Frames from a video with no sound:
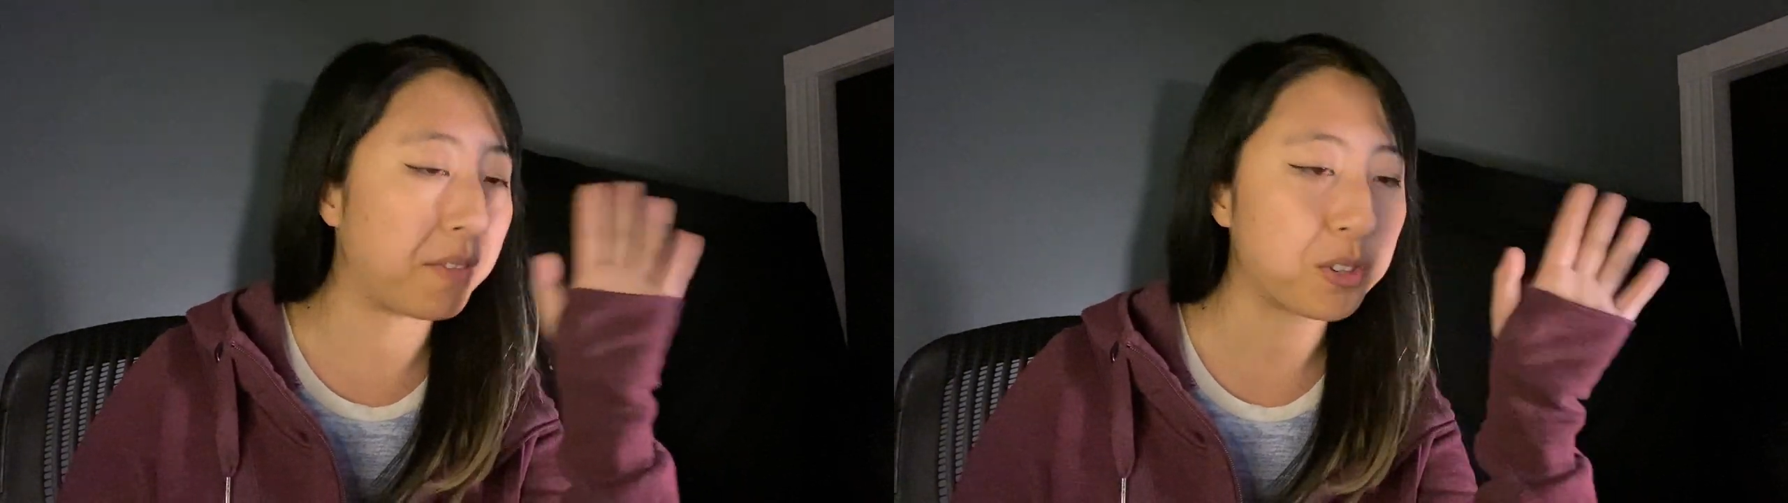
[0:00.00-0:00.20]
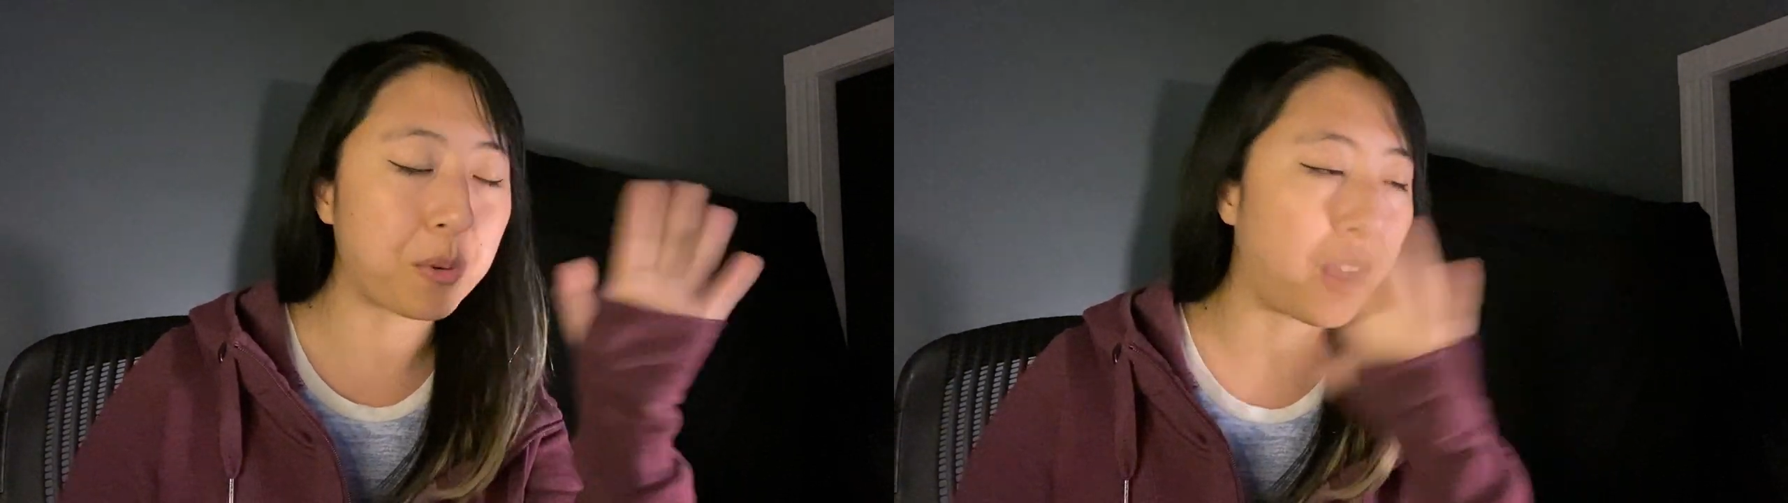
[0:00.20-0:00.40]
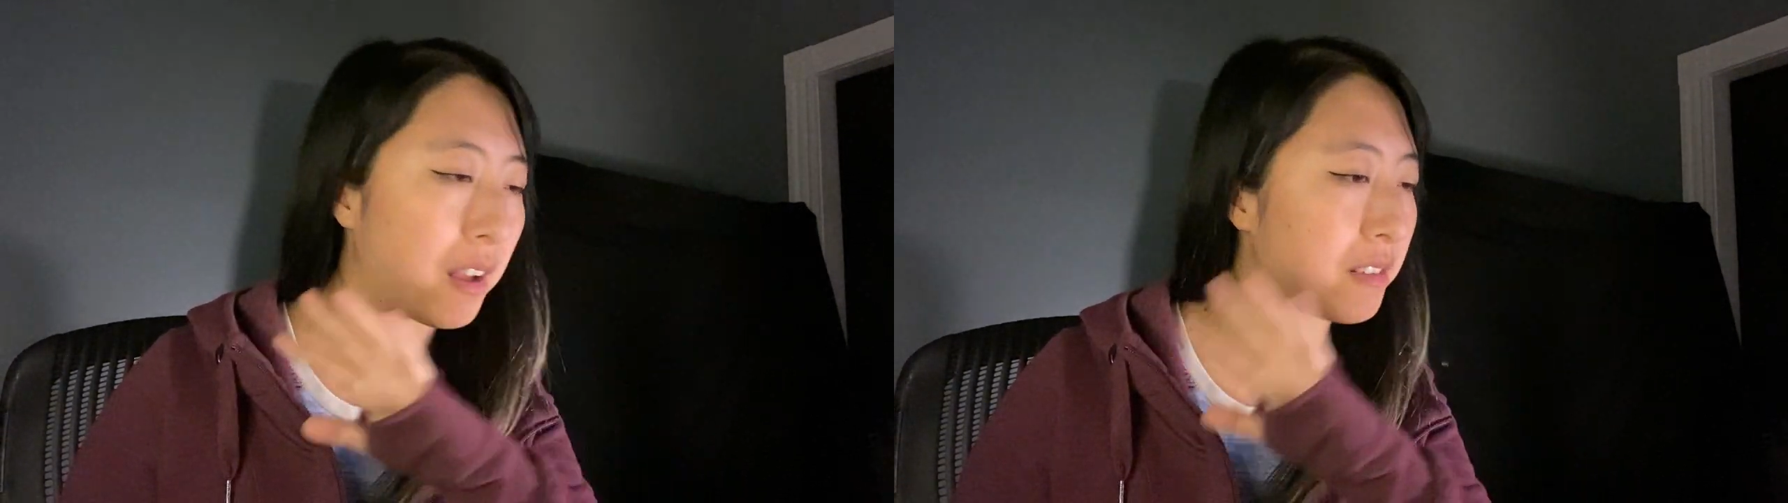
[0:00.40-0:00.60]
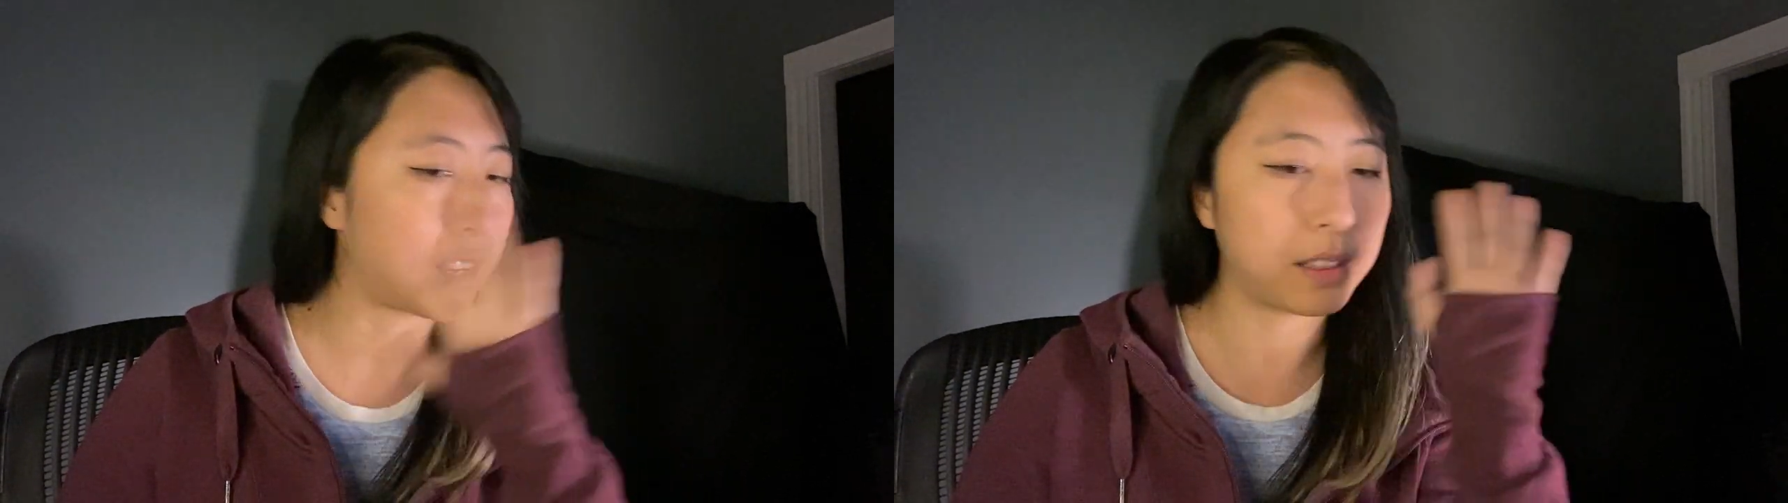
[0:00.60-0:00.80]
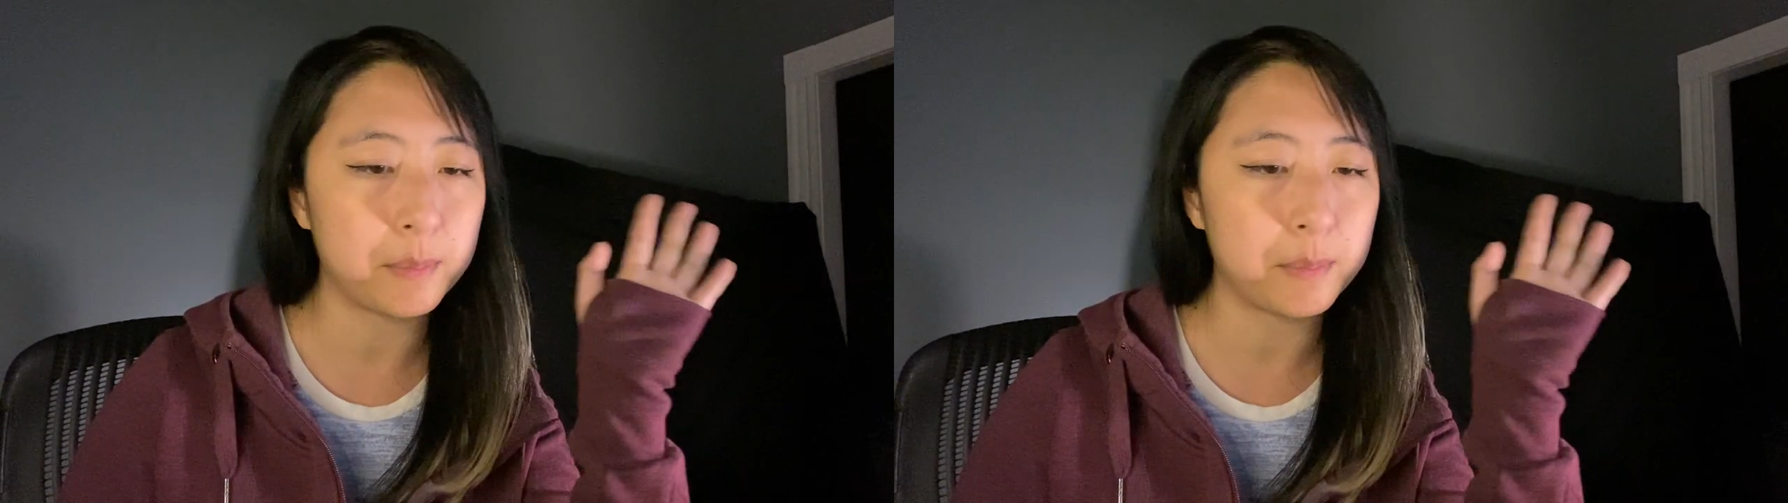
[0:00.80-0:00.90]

after a while, I was like,